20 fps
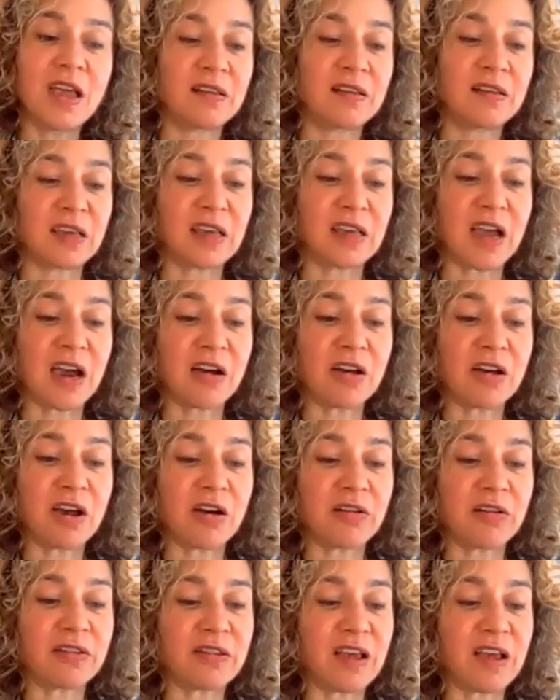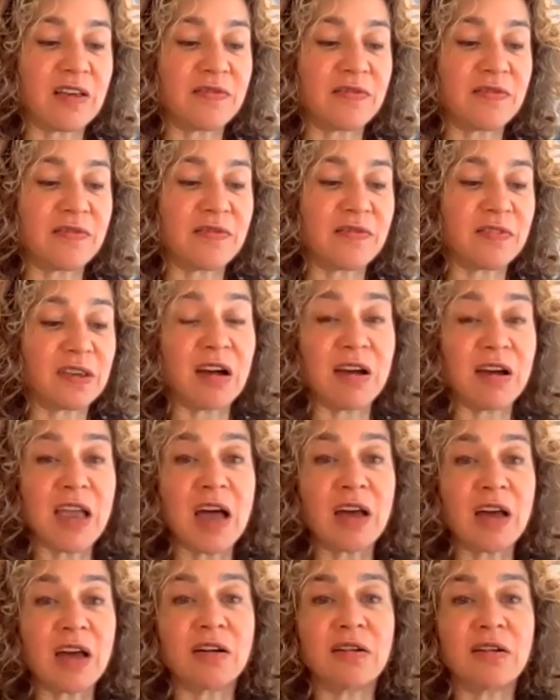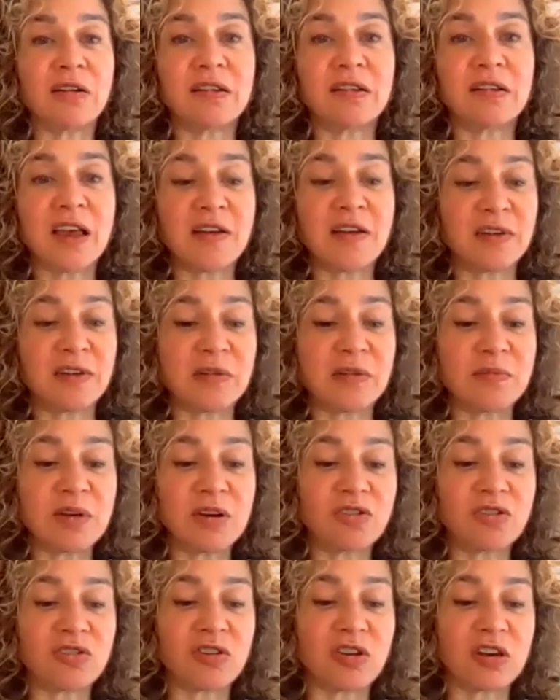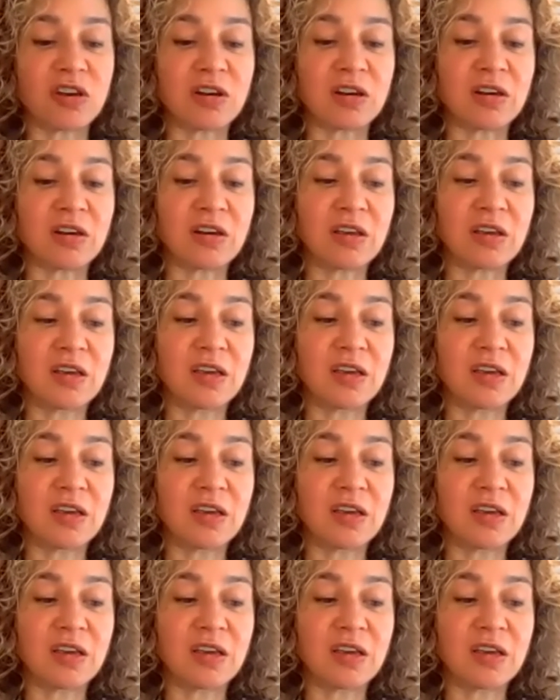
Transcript: to carry out our safety mission